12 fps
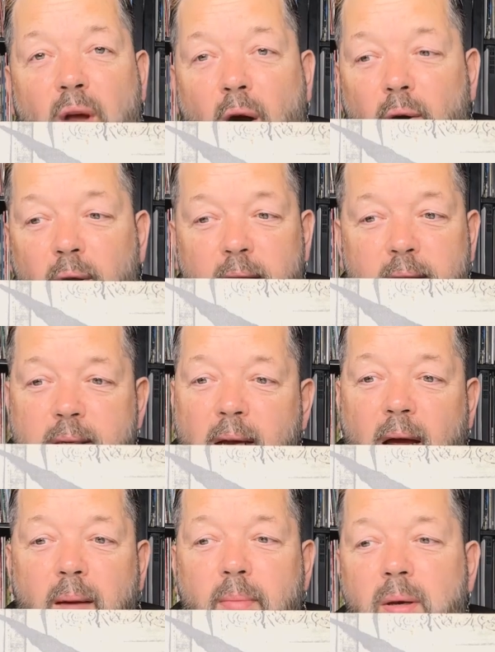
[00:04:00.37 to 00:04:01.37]
horror at the
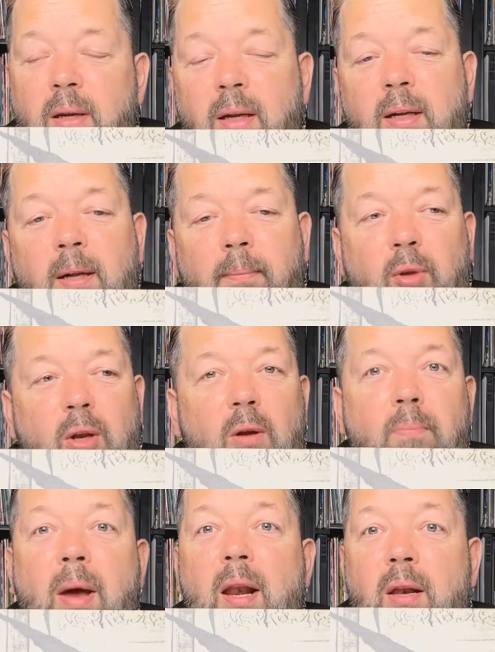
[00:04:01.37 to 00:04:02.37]
time,
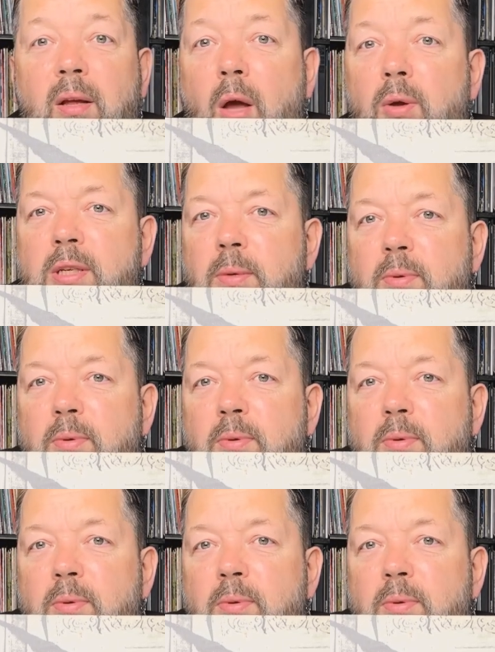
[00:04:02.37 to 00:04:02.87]
and Bela Lugosi